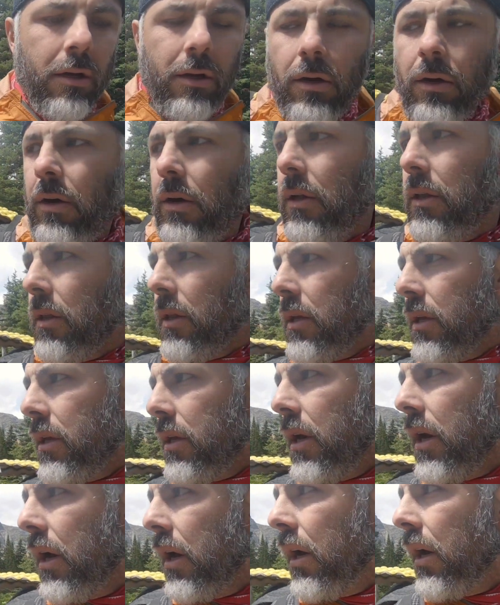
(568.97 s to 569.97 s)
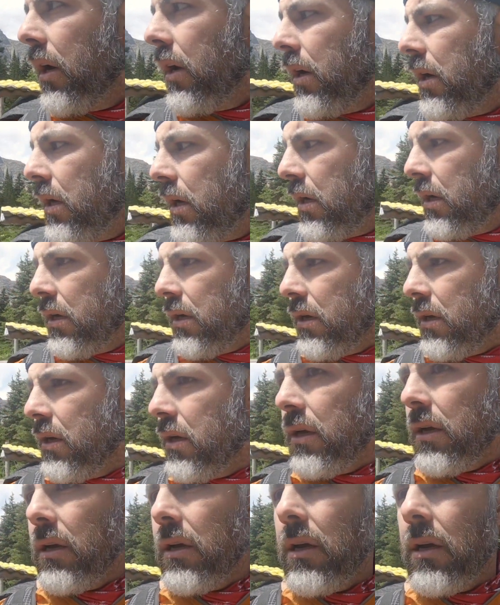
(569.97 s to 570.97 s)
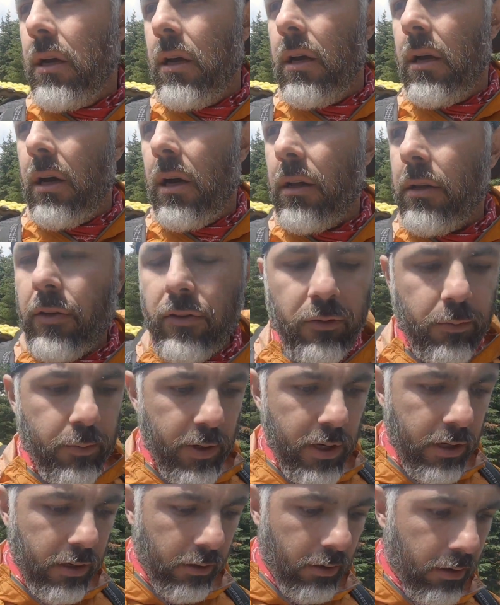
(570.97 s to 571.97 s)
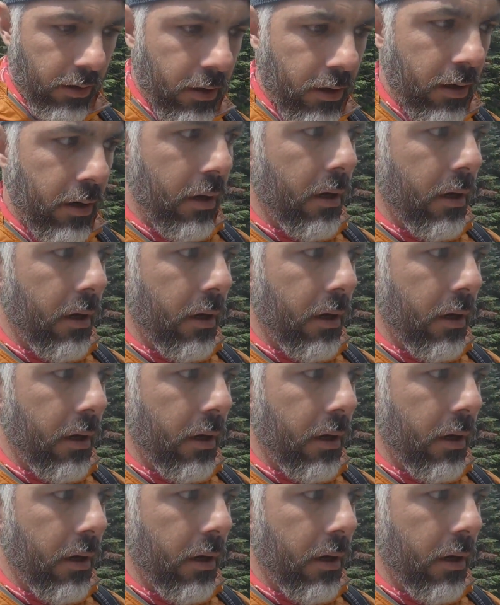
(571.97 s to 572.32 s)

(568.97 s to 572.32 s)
on the speaker.